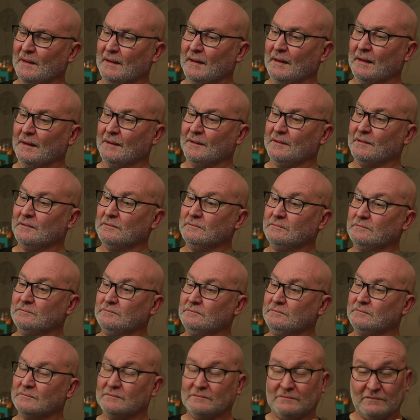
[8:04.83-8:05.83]
And
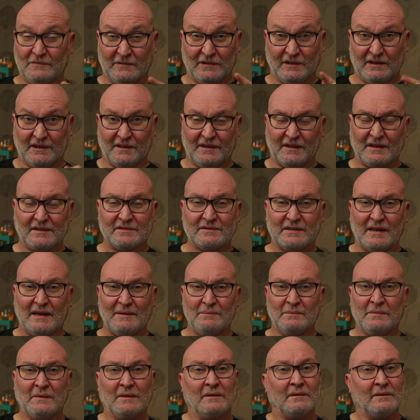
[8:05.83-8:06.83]
until the next
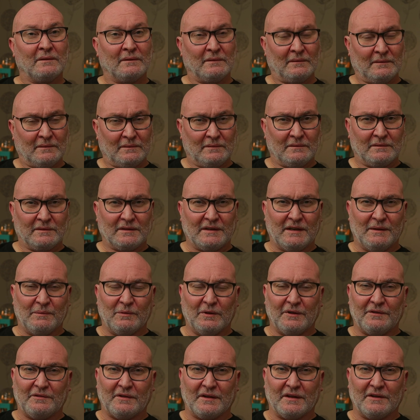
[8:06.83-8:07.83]
time, keep
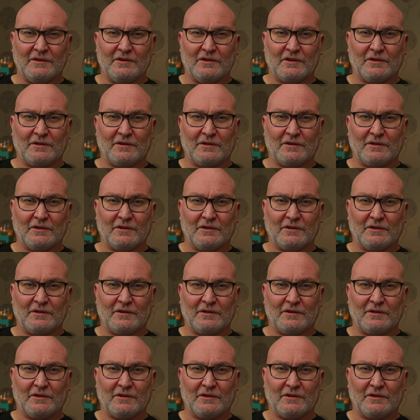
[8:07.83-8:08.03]
on drinking